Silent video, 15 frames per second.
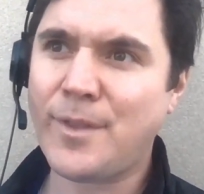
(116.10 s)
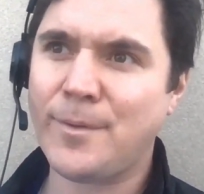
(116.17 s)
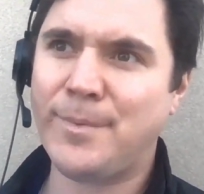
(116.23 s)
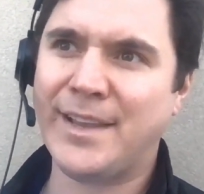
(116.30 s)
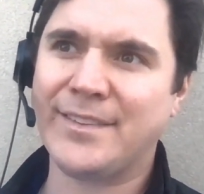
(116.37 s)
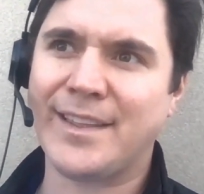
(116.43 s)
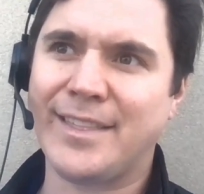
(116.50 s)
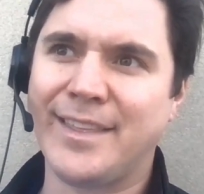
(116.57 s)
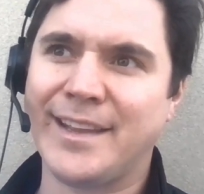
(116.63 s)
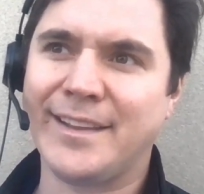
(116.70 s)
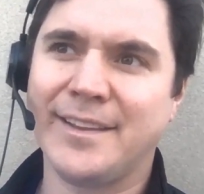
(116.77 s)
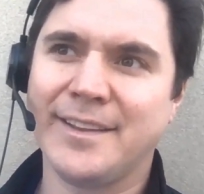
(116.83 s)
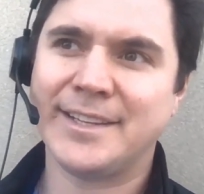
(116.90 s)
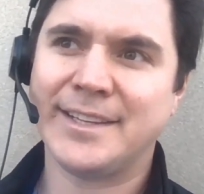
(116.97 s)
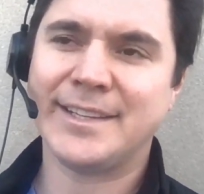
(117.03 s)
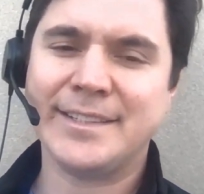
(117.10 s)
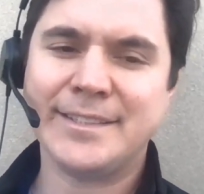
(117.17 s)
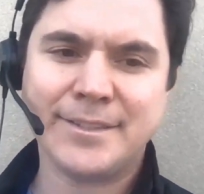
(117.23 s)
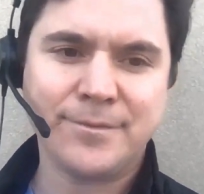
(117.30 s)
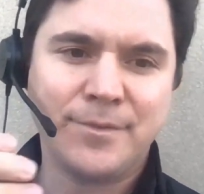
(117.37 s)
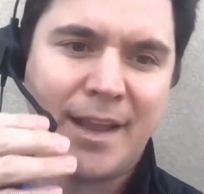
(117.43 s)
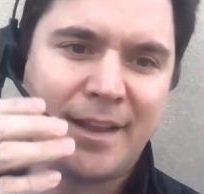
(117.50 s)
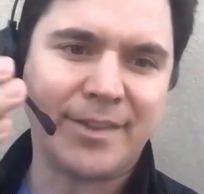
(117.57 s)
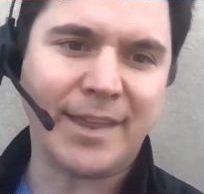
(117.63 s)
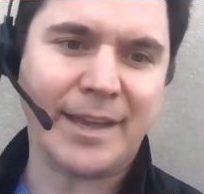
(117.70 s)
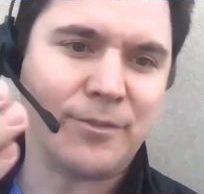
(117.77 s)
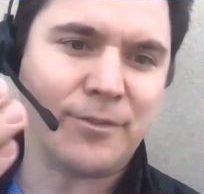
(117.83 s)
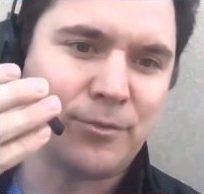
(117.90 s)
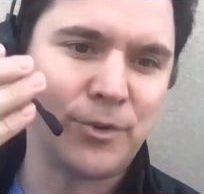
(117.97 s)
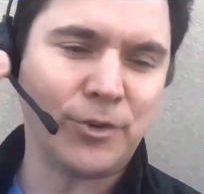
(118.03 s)
because I think it's that
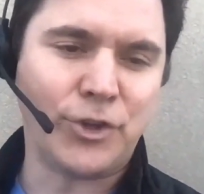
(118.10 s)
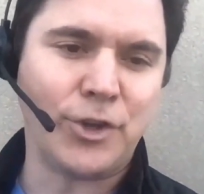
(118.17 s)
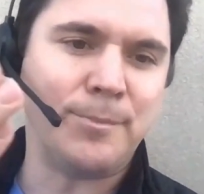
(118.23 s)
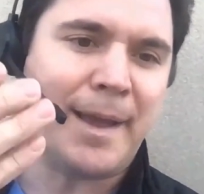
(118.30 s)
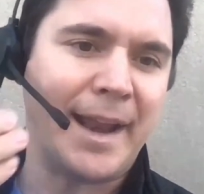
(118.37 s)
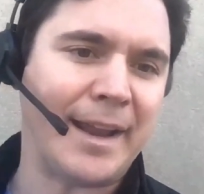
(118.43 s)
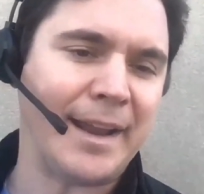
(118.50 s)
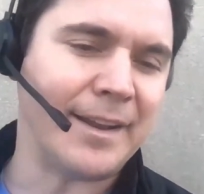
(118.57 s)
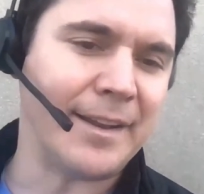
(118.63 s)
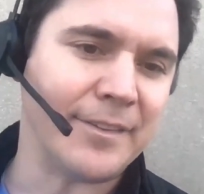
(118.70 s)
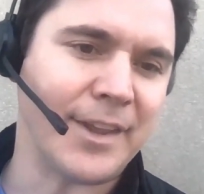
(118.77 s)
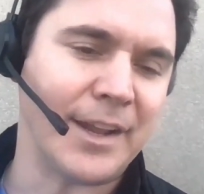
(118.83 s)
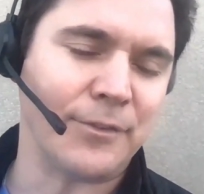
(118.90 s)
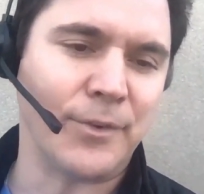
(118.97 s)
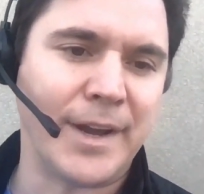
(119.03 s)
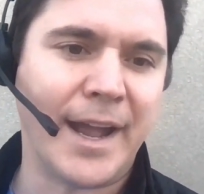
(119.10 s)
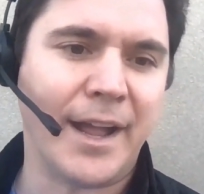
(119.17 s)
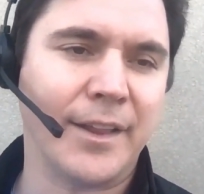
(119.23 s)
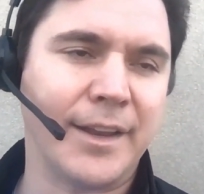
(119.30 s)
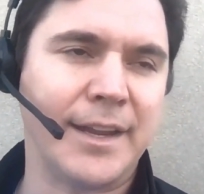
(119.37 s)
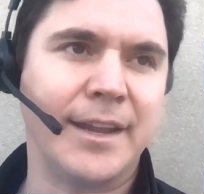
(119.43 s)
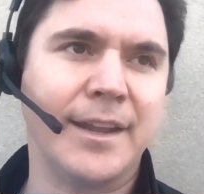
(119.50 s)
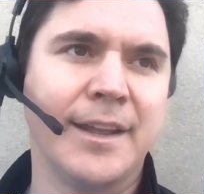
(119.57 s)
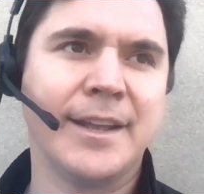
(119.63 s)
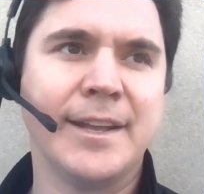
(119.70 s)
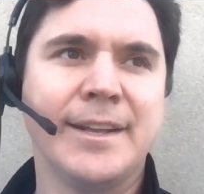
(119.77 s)
humanity and it's that reality.